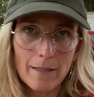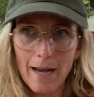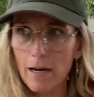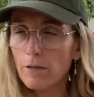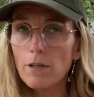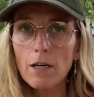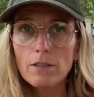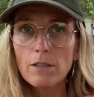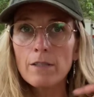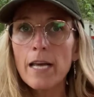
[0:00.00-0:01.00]
How
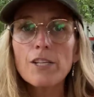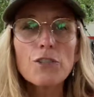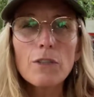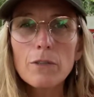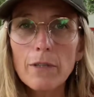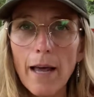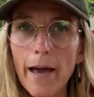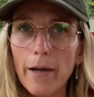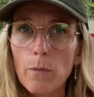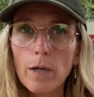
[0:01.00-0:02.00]
does the nature look
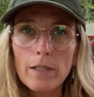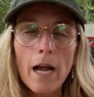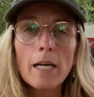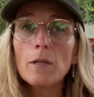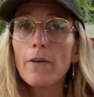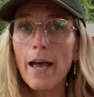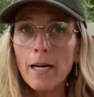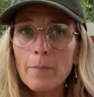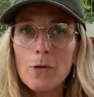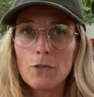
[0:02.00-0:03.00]
like? What kind of animals